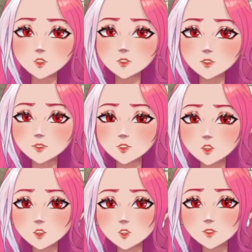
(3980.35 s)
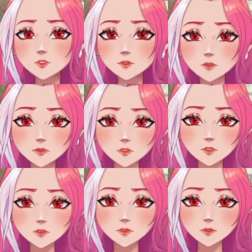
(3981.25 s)
we'll go here. And we'll
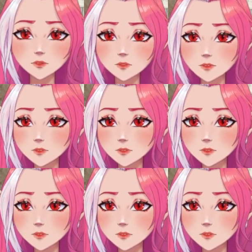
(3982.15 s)
do